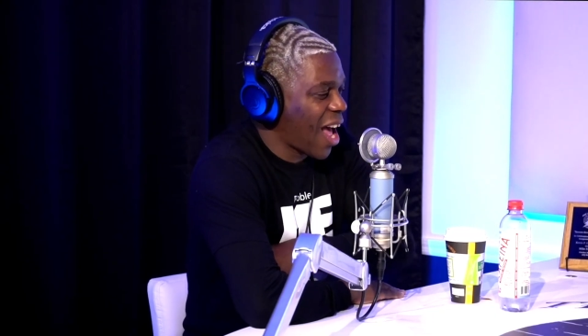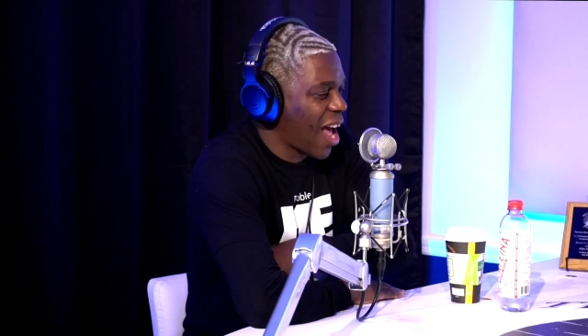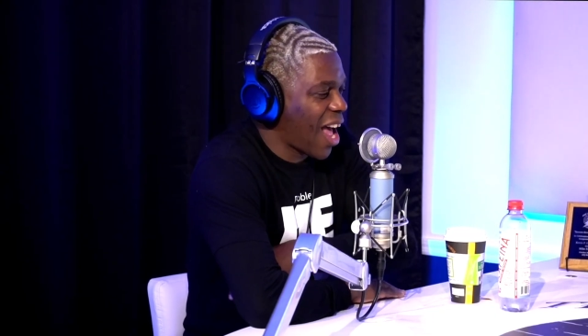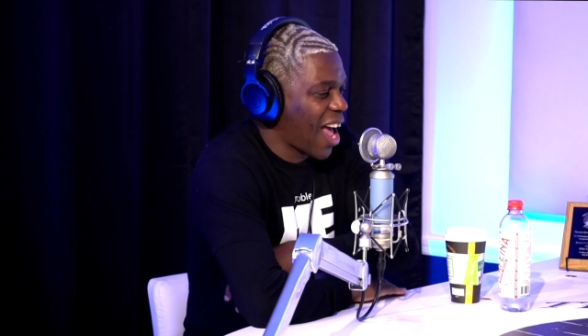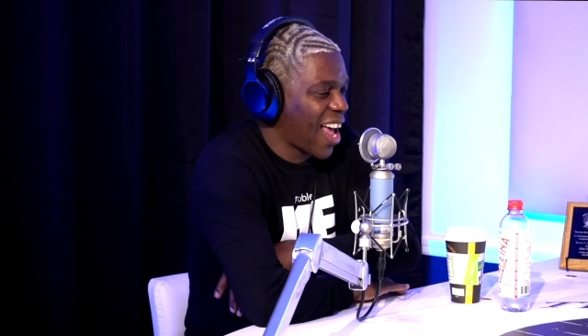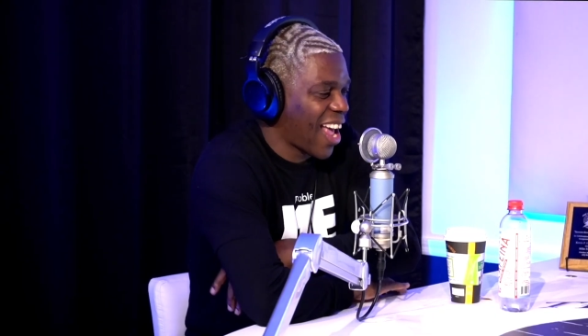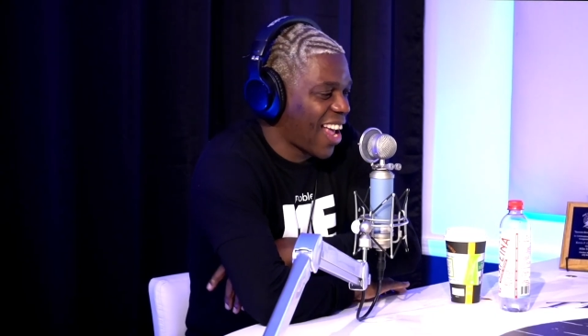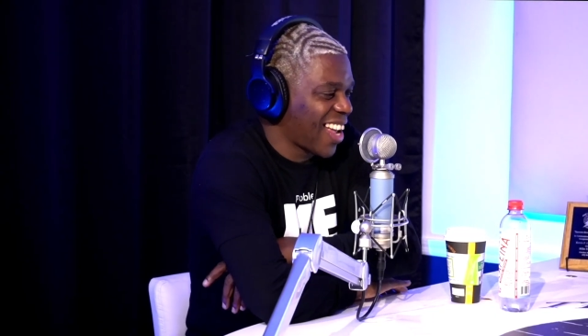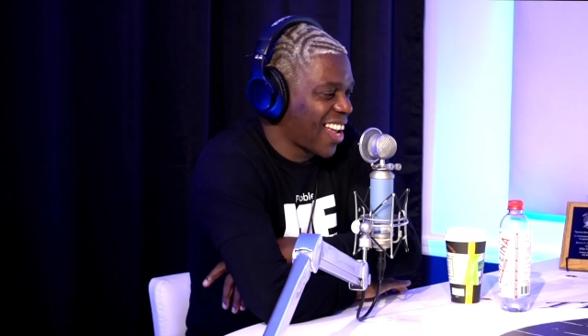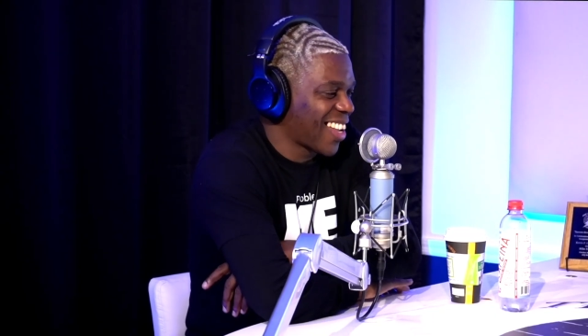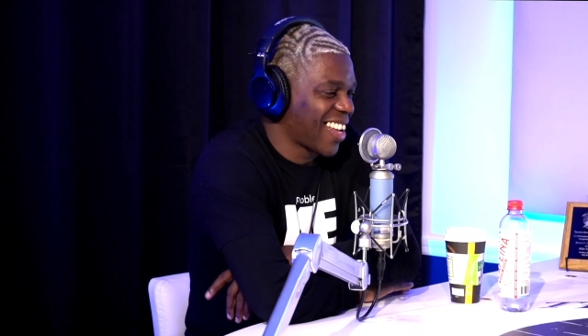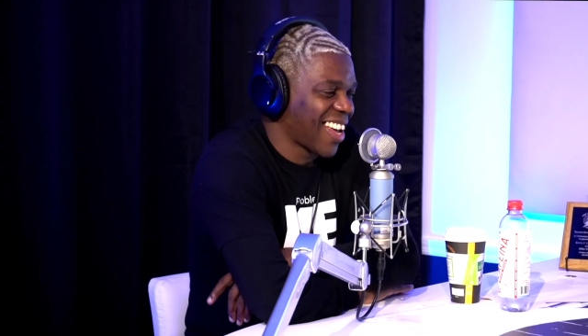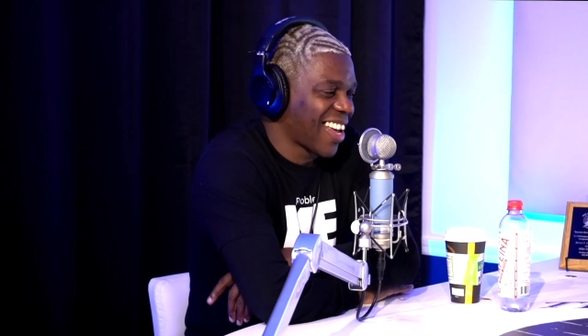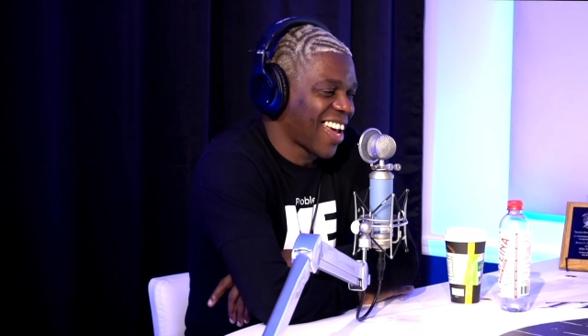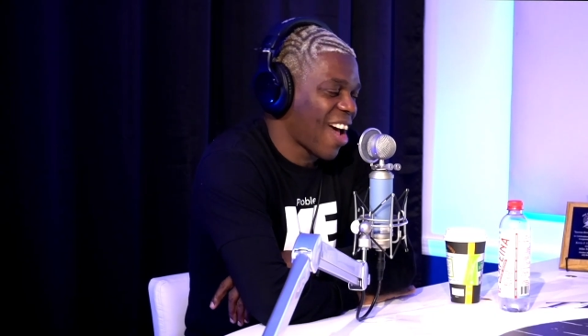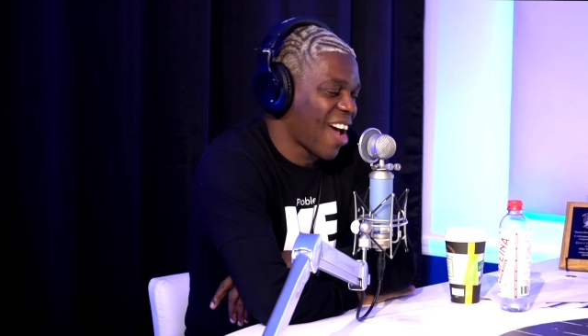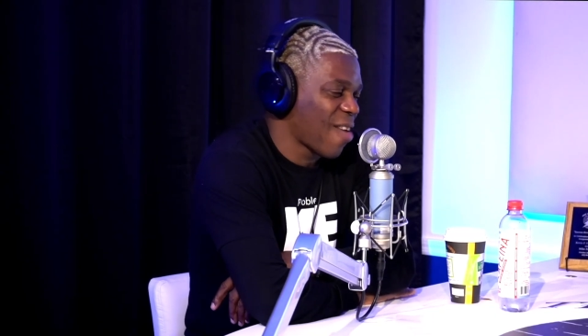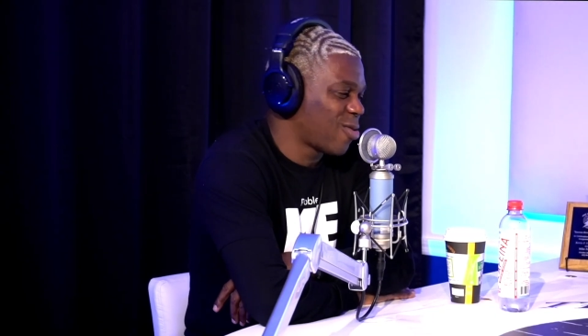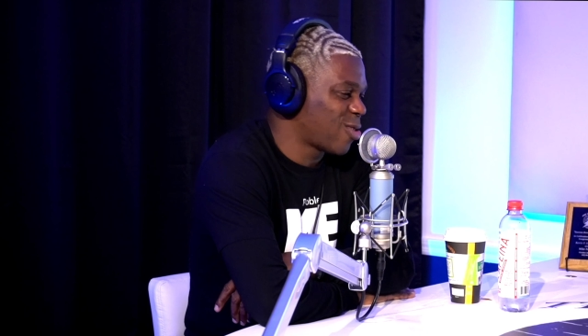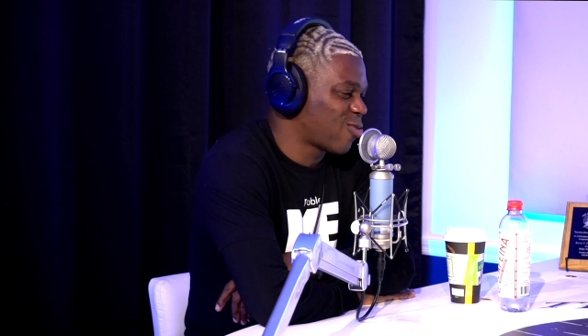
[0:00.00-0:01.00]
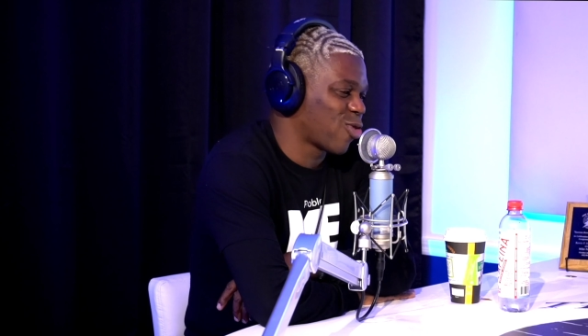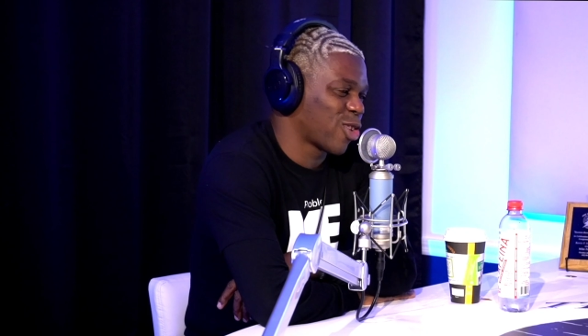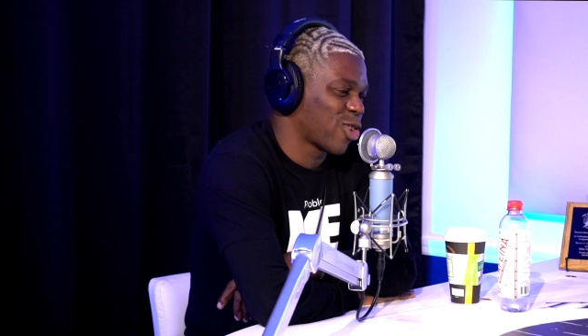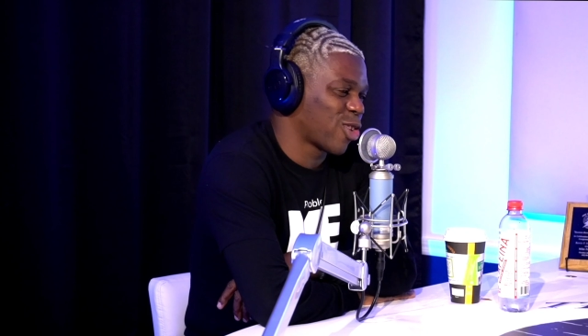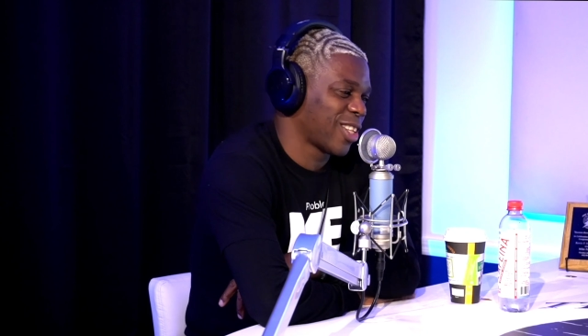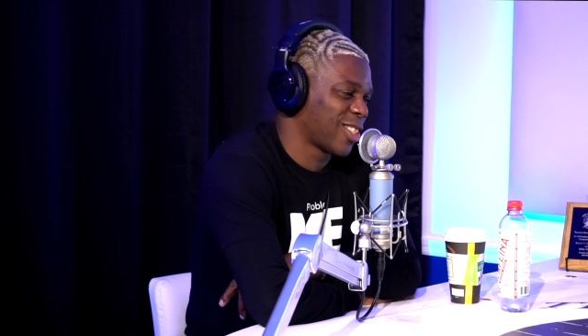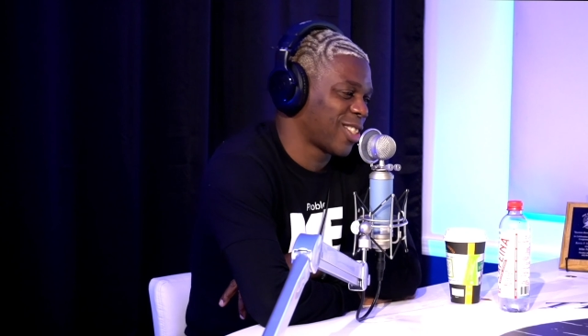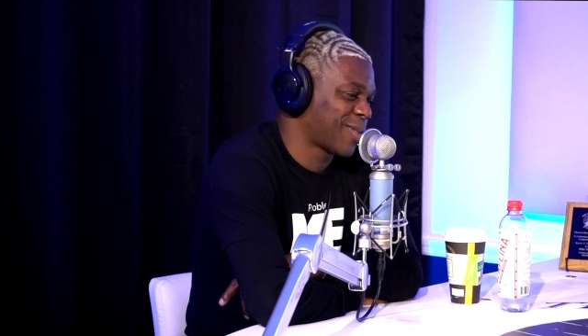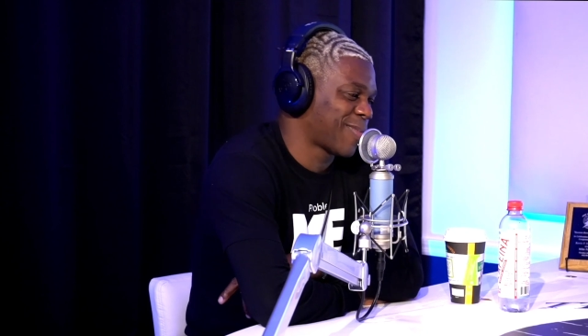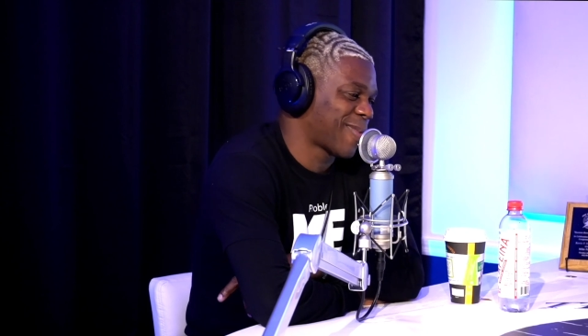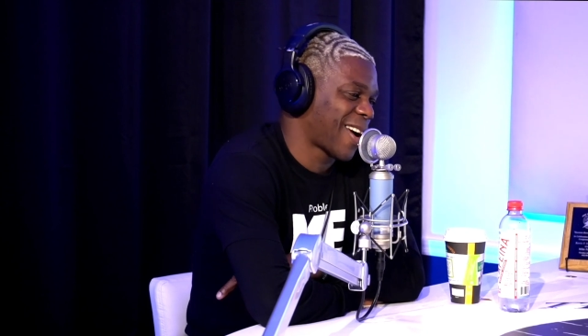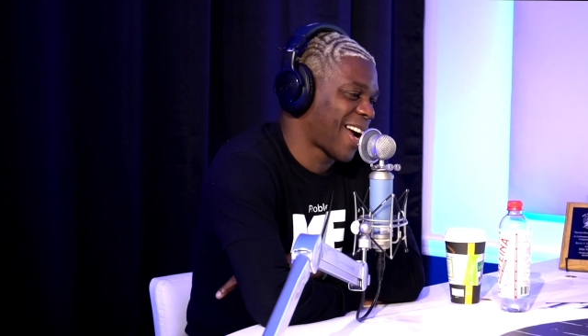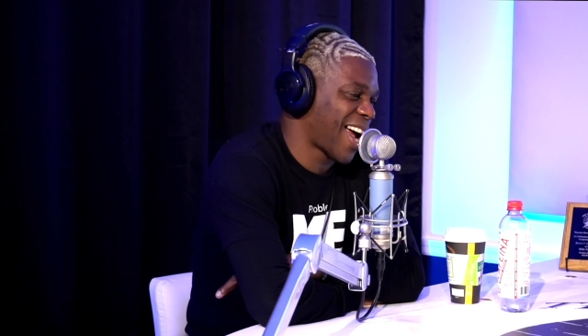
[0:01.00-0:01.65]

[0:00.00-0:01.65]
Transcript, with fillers: a smart kid. I, yeah, I was really smart.